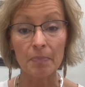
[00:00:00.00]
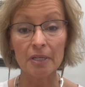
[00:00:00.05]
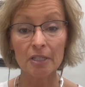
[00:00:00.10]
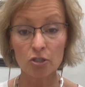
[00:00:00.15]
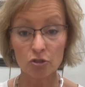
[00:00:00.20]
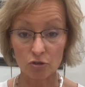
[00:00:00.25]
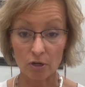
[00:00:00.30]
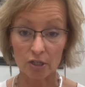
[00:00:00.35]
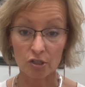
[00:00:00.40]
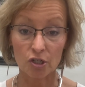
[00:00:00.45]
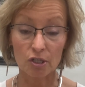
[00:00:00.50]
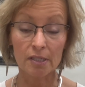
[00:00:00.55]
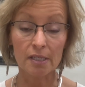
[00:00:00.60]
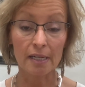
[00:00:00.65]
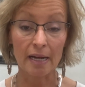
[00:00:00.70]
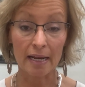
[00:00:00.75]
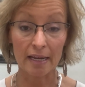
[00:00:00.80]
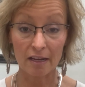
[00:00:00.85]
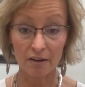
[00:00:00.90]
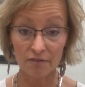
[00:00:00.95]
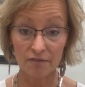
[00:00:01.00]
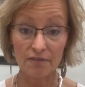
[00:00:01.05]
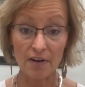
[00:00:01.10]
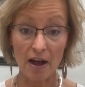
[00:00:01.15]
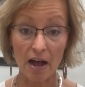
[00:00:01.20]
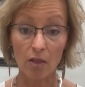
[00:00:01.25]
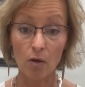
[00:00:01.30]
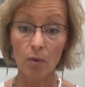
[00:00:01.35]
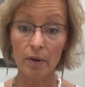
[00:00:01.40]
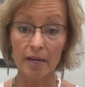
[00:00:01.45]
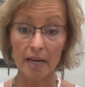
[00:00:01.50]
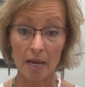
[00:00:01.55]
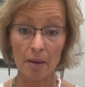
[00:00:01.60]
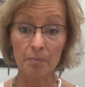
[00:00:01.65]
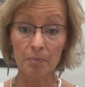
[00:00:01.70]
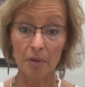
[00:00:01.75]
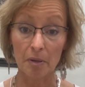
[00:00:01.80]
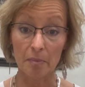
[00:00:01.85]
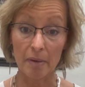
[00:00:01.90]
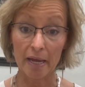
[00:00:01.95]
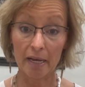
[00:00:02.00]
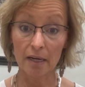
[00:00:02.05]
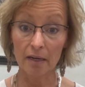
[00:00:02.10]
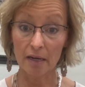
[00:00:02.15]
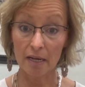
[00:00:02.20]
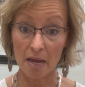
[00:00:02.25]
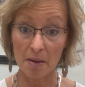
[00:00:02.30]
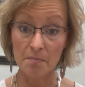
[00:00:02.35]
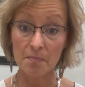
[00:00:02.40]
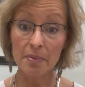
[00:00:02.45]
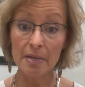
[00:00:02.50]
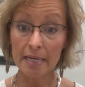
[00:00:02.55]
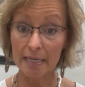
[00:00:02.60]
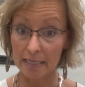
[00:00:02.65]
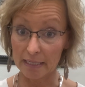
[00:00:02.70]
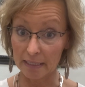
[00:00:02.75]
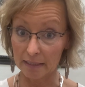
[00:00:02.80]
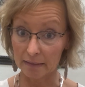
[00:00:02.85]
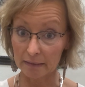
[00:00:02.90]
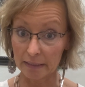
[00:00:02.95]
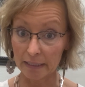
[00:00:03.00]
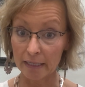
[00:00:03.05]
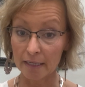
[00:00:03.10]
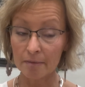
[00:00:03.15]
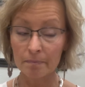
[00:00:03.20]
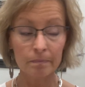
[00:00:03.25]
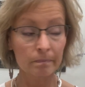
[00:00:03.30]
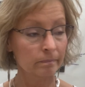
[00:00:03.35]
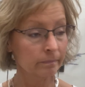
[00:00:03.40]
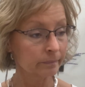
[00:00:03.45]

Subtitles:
instructions that I can follow and implement immediately